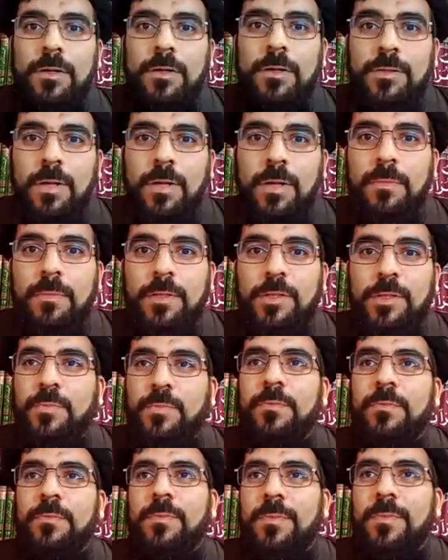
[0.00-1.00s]
some
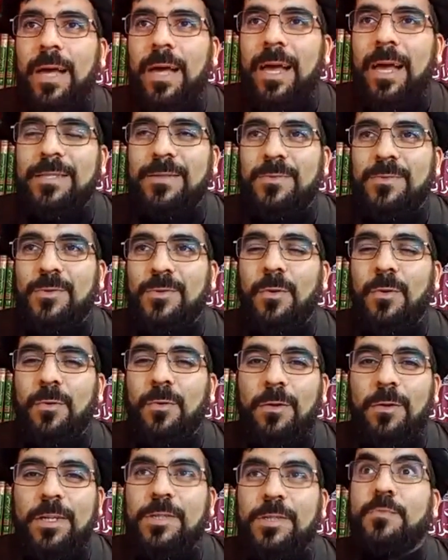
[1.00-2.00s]
as
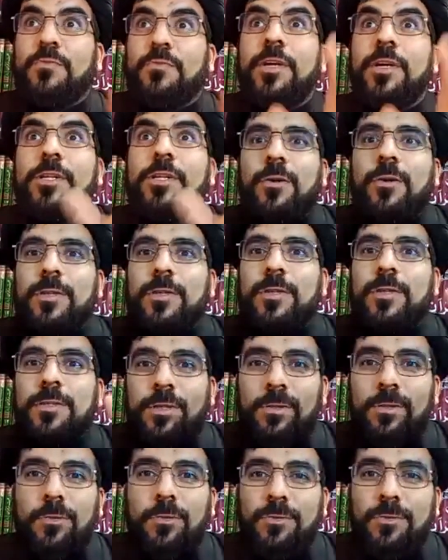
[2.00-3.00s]
so-called spiritual
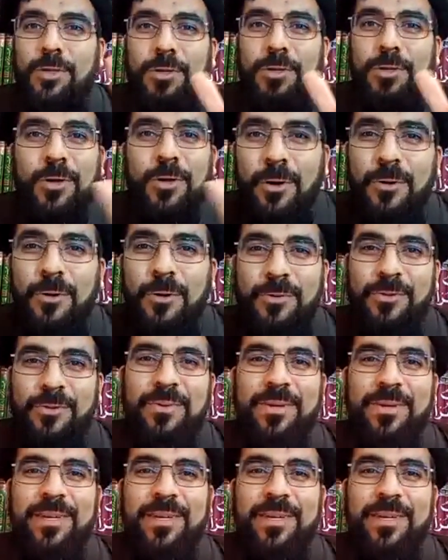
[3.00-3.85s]
disclosure. No.